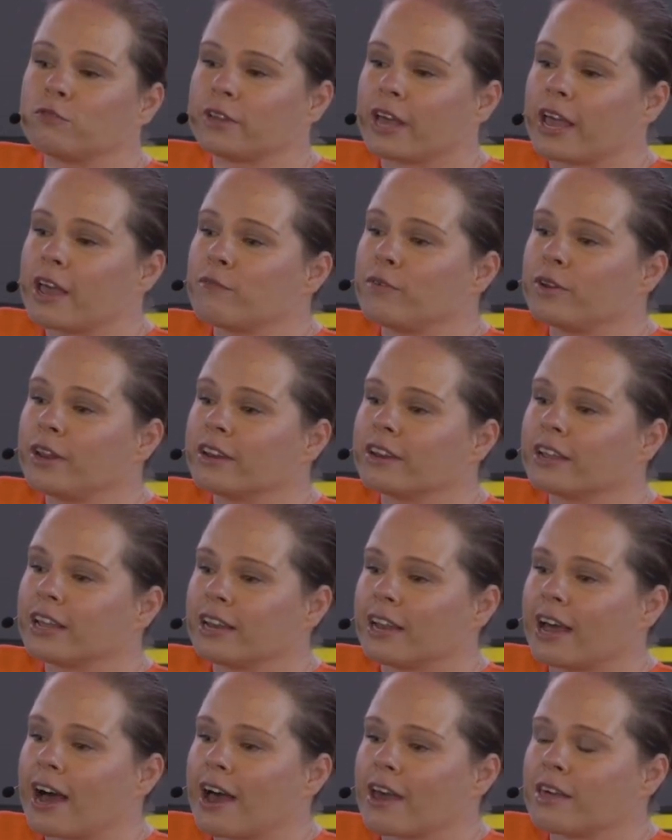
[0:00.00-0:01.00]
David and
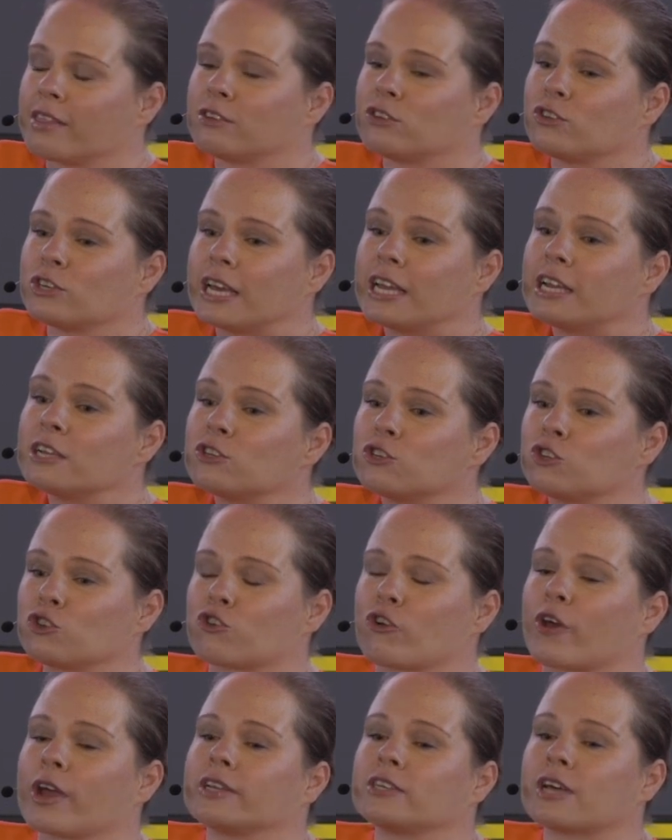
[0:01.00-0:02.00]
Goliath to
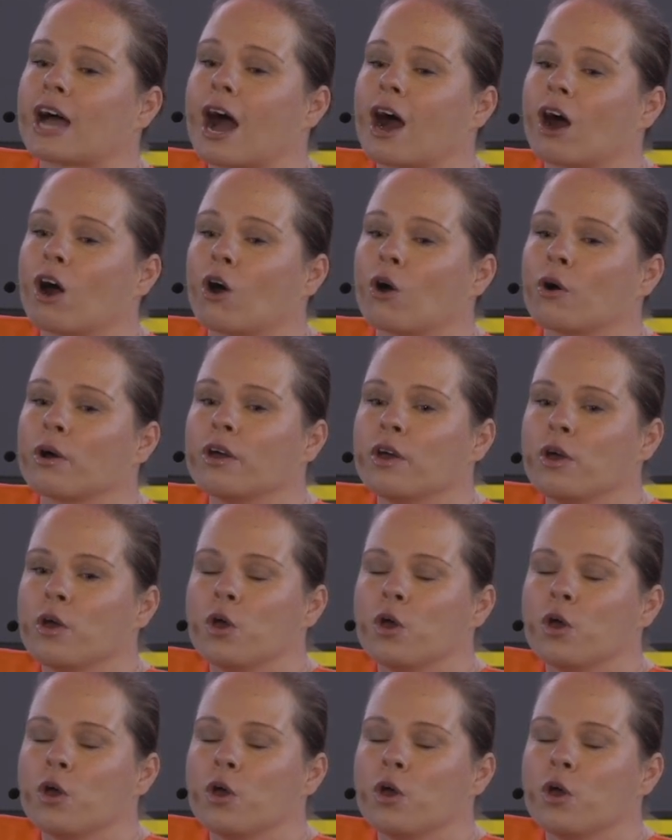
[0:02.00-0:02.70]
illustrate how